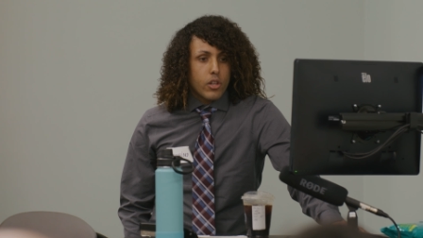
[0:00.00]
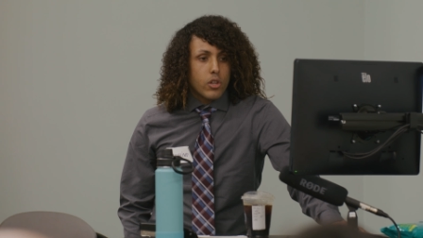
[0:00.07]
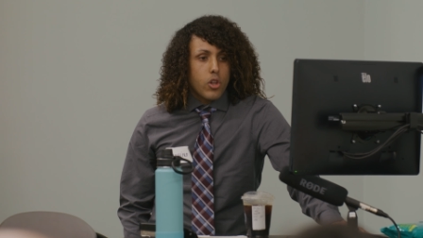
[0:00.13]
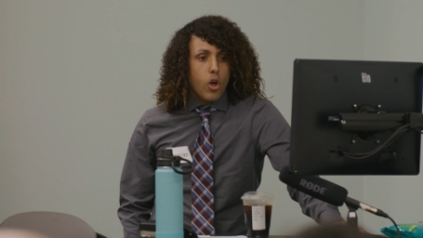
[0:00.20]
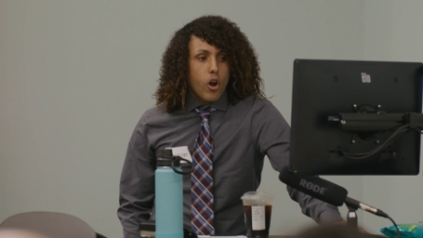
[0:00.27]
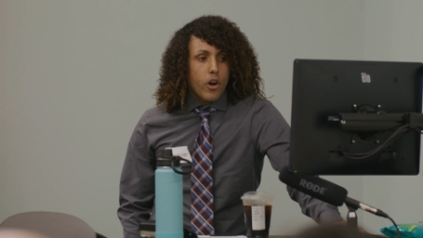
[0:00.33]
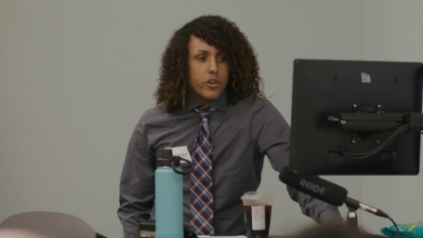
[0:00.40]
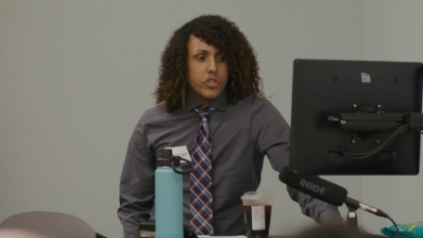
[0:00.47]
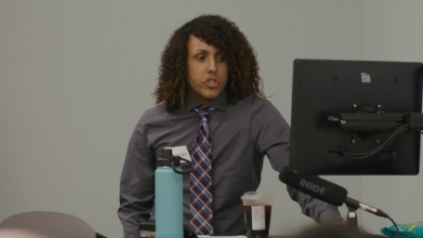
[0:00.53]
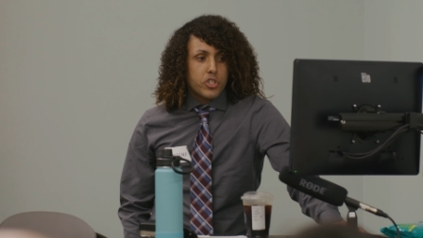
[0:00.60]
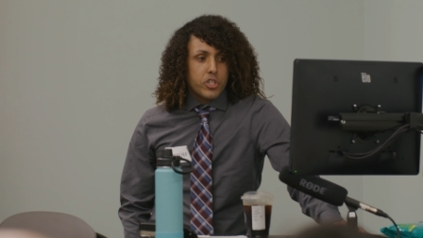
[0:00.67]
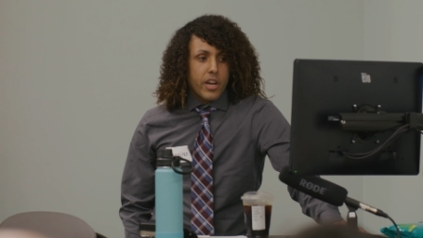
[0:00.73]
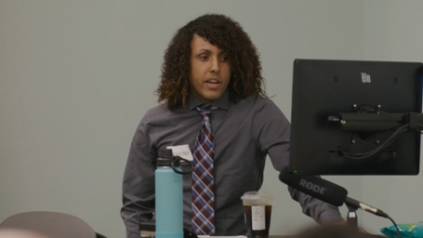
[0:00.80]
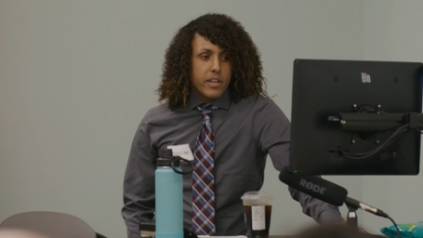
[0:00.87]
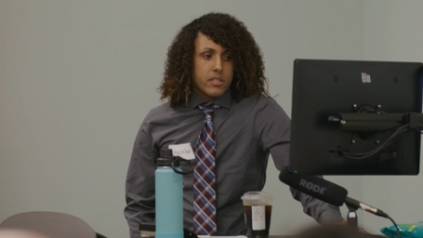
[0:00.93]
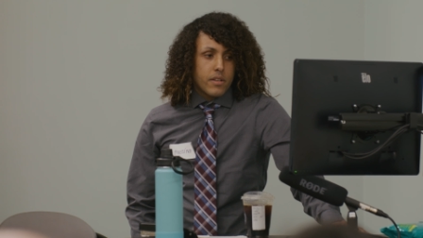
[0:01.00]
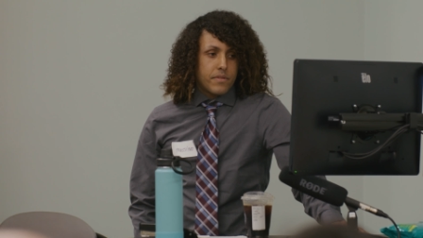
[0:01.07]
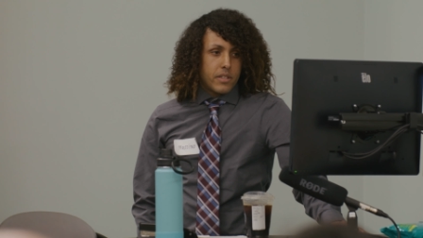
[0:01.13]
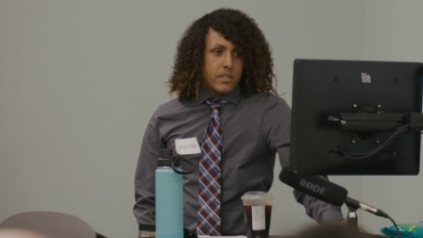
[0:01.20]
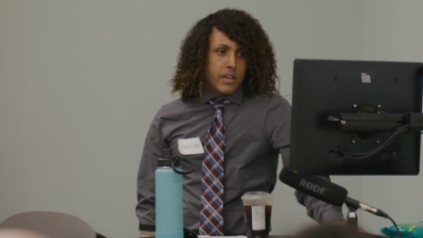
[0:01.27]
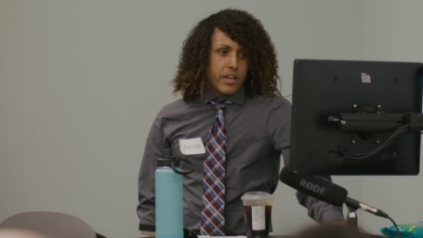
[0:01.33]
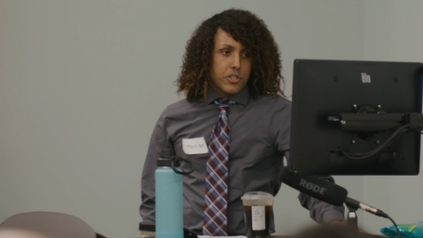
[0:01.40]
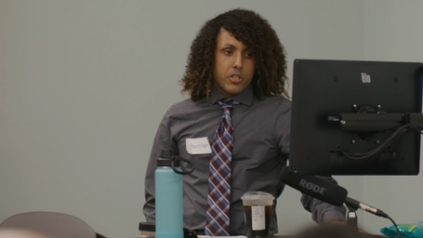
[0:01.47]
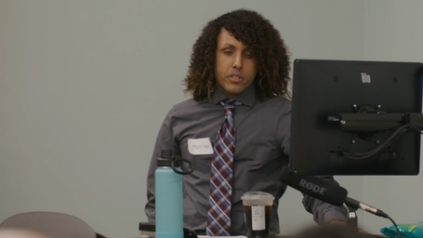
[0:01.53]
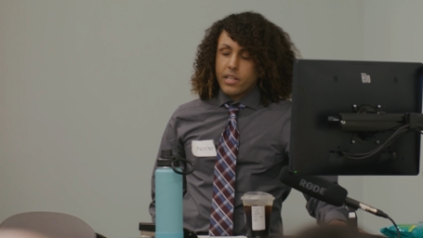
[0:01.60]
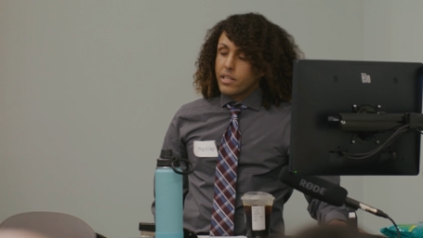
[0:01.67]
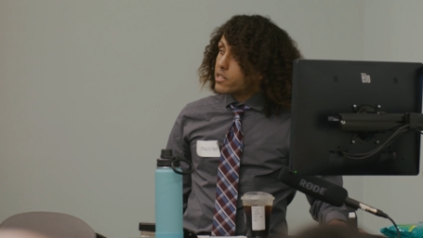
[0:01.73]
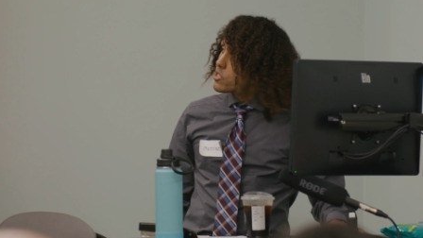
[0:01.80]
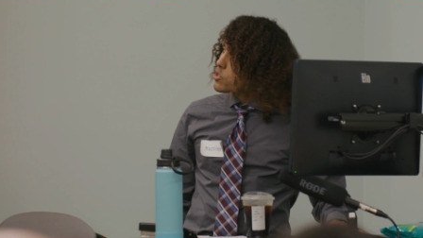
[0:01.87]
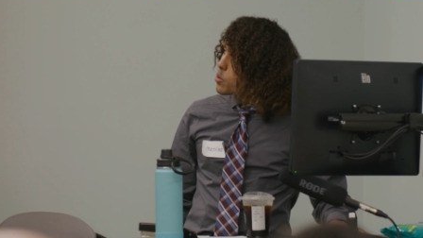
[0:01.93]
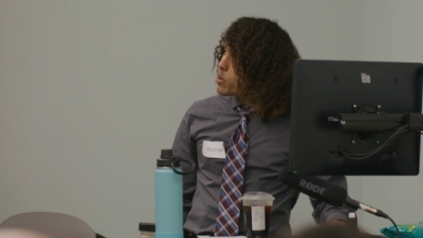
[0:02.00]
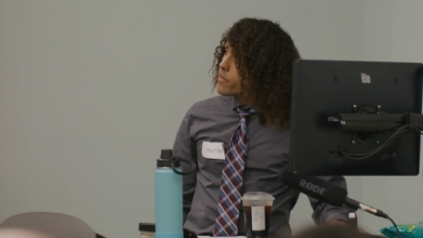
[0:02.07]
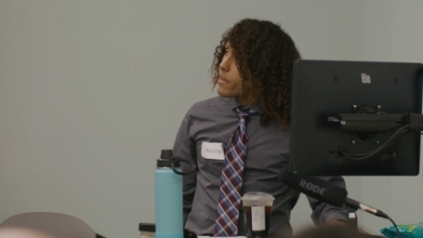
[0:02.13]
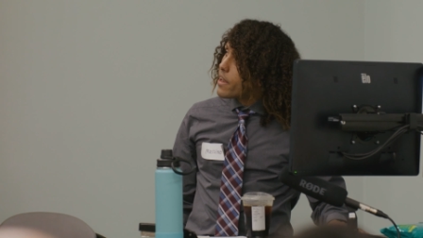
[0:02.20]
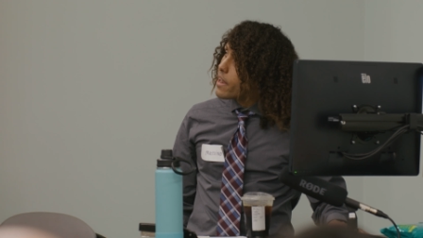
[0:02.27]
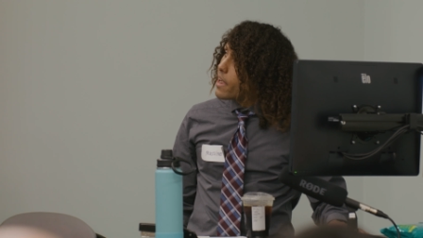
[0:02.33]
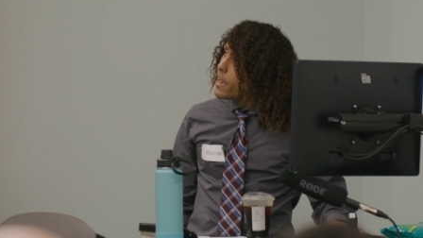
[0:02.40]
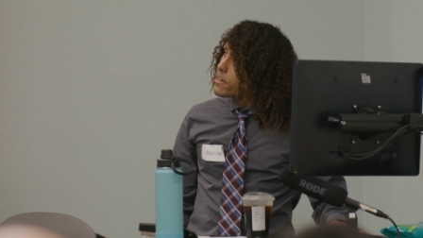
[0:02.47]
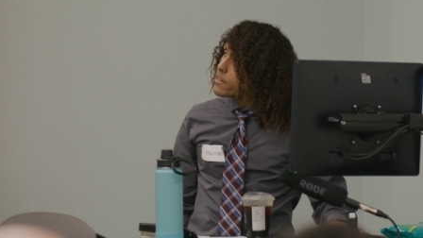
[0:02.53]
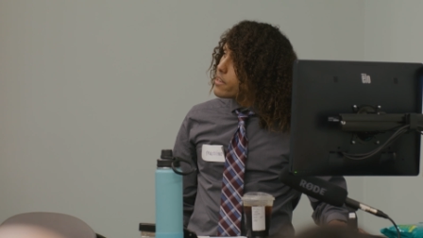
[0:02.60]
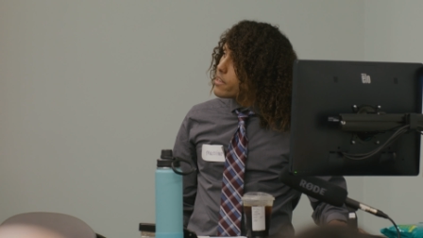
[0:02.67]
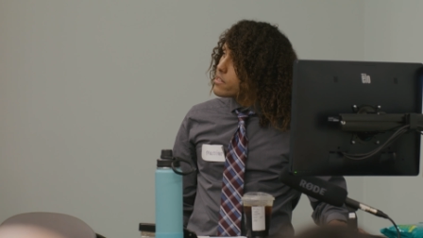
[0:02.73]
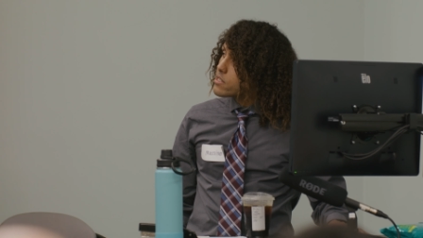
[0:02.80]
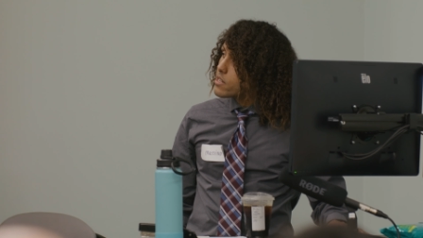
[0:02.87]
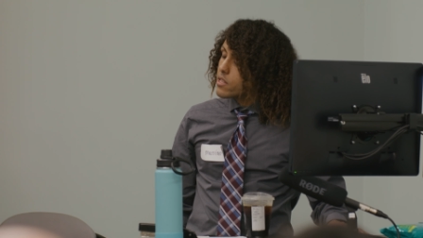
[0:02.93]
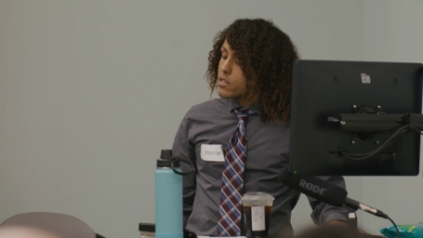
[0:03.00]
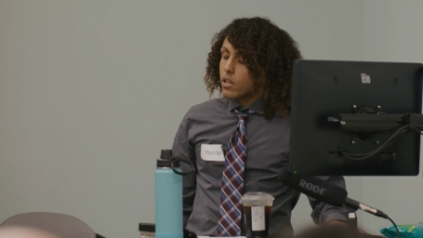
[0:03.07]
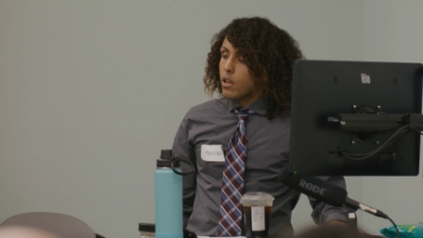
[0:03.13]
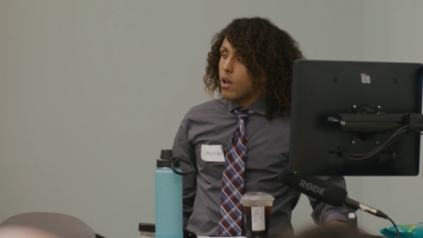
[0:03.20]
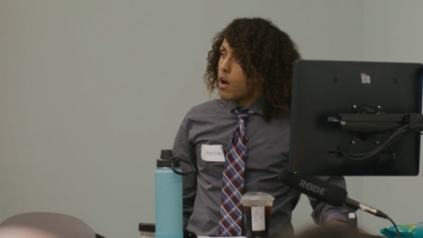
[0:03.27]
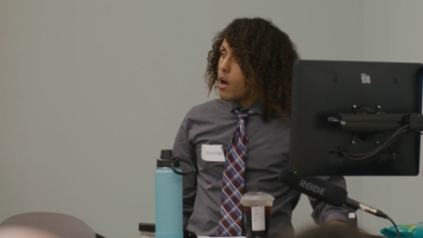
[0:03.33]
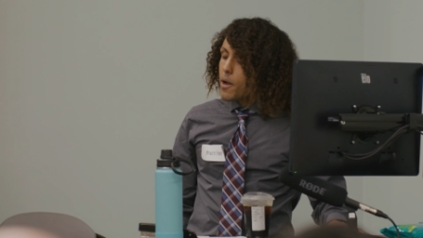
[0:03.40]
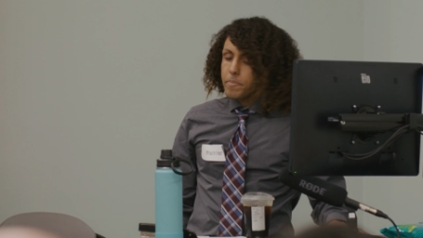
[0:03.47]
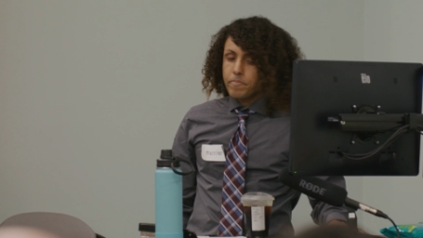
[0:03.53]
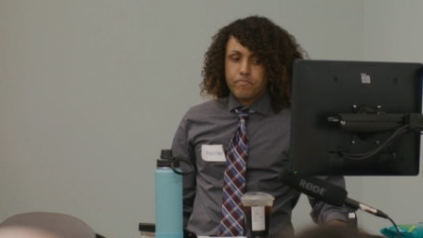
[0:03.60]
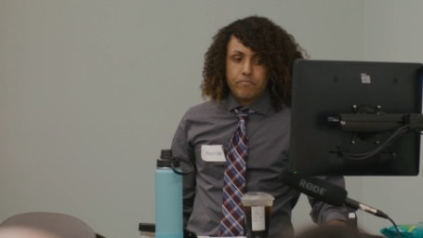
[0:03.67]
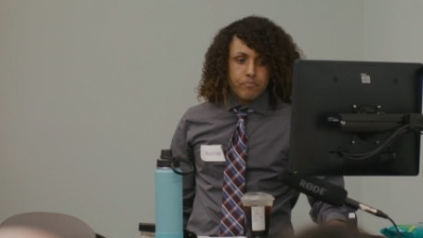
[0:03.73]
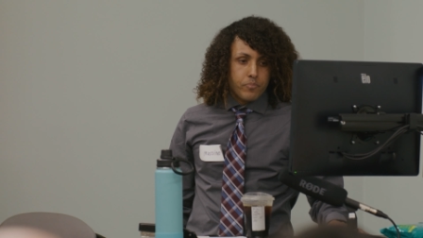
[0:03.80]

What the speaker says: large chains of deduction that this sort of AI does in the law,